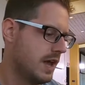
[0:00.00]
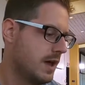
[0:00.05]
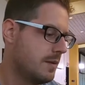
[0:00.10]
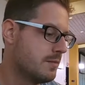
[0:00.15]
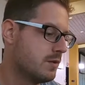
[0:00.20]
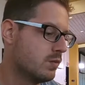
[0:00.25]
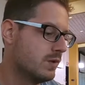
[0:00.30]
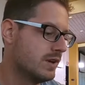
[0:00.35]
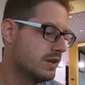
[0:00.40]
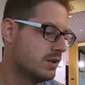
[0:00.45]
I
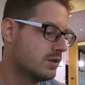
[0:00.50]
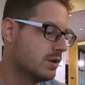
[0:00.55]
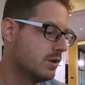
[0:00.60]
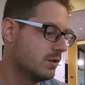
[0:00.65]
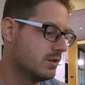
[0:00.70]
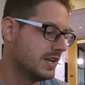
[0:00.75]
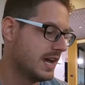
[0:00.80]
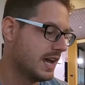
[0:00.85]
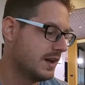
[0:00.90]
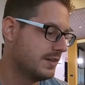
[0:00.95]
mean, when you
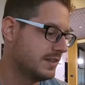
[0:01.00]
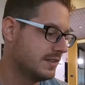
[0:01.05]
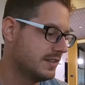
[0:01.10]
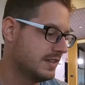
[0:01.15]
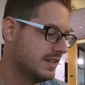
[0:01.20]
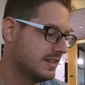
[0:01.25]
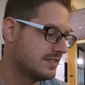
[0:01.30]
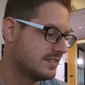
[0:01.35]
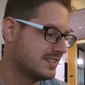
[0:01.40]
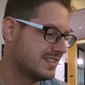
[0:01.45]
go down the
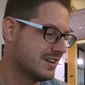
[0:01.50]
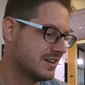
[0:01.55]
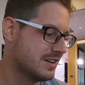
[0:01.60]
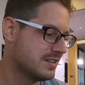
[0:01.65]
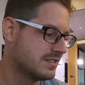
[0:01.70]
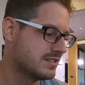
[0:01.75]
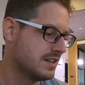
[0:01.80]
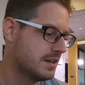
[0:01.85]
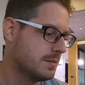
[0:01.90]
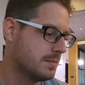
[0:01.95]
list, there
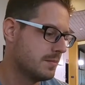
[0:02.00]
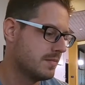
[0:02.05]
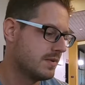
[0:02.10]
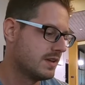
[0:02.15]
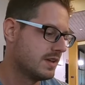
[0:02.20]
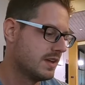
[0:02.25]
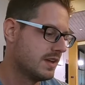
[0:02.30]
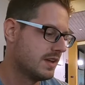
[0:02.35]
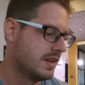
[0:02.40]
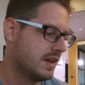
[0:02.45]
are
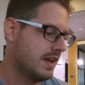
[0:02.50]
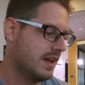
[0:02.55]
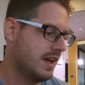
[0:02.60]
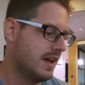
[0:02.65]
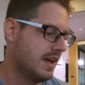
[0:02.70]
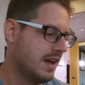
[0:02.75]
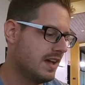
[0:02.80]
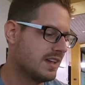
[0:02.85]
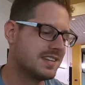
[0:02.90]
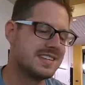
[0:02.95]
some
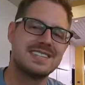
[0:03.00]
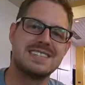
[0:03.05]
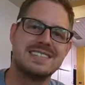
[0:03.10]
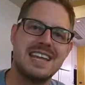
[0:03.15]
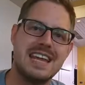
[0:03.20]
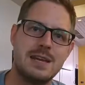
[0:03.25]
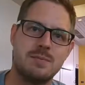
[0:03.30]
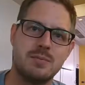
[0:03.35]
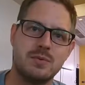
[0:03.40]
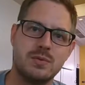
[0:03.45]

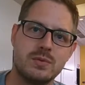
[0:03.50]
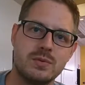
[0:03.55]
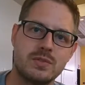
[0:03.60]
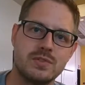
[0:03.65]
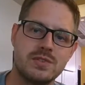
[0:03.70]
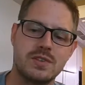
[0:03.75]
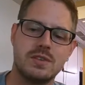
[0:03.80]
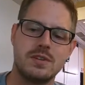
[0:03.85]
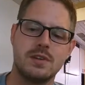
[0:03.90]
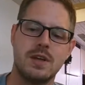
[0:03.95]

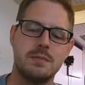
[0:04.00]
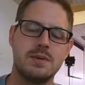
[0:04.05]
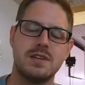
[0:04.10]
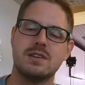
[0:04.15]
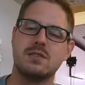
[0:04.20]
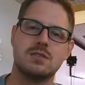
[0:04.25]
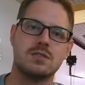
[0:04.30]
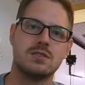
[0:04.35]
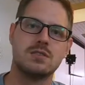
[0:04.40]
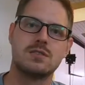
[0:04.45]
staples. I
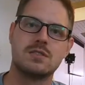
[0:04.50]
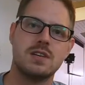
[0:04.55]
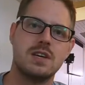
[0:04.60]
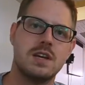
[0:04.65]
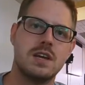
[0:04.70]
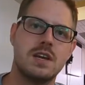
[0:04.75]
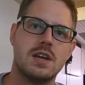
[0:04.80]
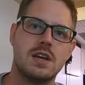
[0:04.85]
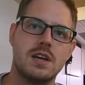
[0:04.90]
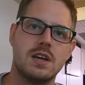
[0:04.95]
mean, just
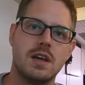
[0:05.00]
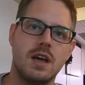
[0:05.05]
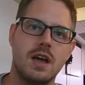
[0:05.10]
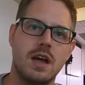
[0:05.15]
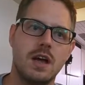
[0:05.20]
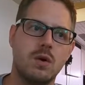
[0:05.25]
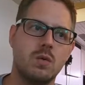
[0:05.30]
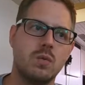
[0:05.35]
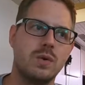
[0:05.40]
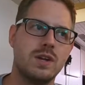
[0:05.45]

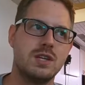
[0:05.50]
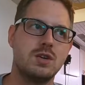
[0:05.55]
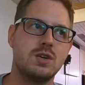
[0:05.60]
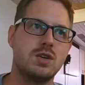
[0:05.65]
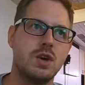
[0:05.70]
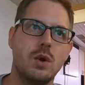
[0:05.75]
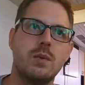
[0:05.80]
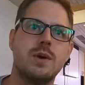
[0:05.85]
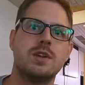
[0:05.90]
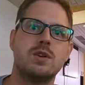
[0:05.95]
when you
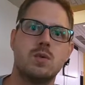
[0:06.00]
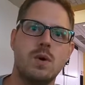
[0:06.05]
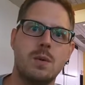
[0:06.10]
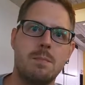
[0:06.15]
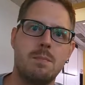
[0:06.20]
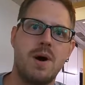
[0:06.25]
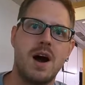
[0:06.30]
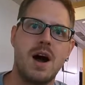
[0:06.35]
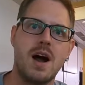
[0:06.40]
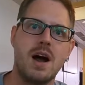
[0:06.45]
go into a
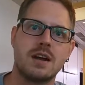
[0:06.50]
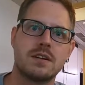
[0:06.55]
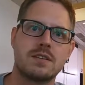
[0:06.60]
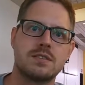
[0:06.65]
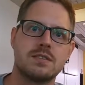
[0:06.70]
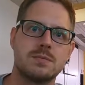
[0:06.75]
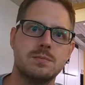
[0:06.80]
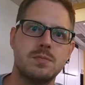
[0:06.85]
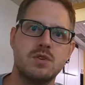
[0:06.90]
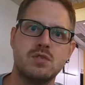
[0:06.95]

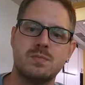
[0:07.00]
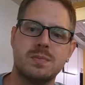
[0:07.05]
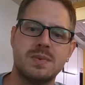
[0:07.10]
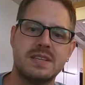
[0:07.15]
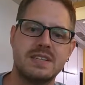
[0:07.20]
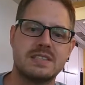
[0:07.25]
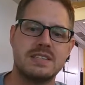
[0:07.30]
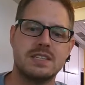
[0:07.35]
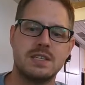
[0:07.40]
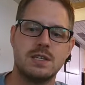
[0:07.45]
box,
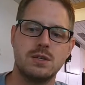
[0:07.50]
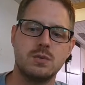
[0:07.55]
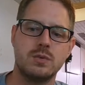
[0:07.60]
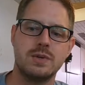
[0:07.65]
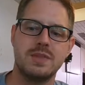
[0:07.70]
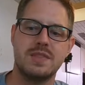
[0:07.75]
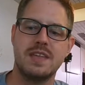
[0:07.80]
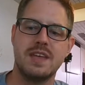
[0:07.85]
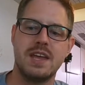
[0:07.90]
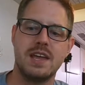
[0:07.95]
movements that you
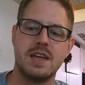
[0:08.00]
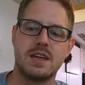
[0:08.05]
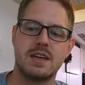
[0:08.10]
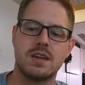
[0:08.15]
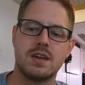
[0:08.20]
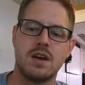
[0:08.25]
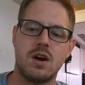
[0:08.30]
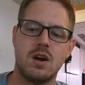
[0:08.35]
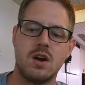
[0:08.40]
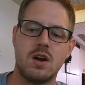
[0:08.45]
would
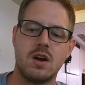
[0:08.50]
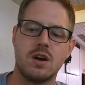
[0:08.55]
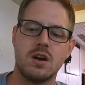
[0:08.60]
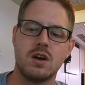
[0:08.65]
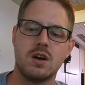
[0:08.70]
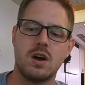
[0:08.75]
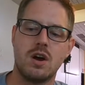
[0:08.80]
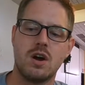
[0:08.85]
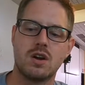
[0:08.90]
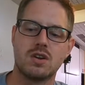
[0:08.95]
think
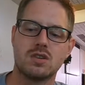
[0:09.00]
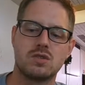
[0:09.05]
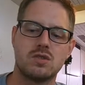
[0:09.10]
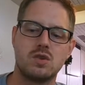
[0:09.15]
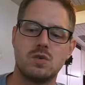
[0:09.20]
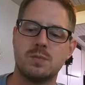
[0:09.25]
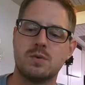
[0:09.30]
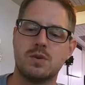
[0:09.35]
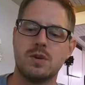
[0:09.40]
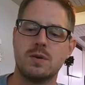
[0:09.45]
are
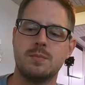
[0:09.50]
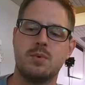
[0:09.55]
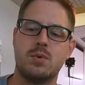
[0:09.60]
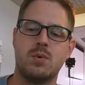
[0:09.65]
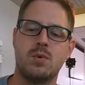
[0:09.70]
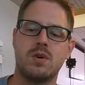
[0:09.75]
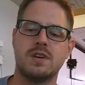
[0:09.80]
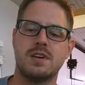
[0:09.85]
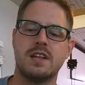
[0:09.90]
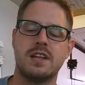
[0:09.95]
super
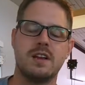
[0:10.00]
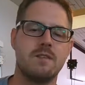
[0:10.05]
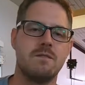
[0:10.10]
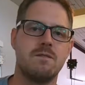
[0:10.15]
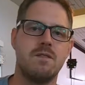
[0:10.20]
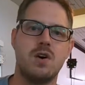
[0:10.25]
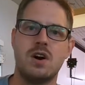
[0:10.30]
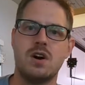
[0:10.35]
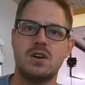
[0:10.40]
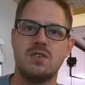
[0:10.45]
important and
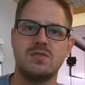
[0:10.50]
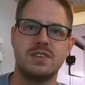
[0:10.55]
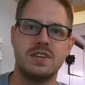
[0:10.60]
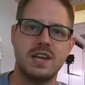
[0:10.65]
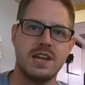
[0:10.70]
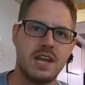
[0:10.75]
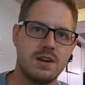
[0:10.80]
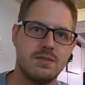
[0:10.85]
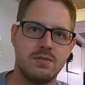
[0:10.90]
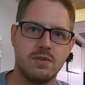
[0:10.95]
involved
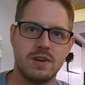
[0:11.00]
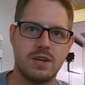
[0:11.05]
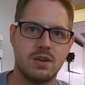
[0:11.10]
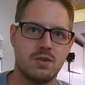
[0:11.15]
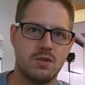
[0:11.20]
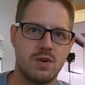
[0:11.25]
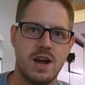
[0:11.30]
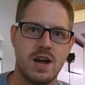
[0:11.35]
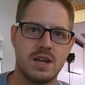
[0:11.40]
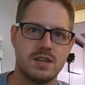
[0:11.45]
in every
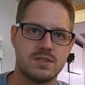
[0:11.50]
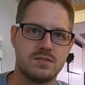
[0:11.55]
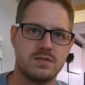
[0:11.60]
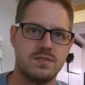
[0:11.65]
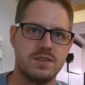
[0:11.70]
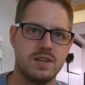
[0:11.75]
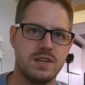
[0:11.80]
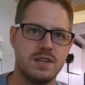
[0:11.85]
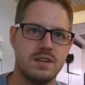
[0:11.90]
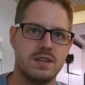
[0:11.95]

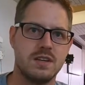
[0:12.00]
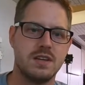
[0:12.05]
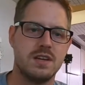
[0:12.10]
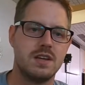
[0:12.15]
CrossFit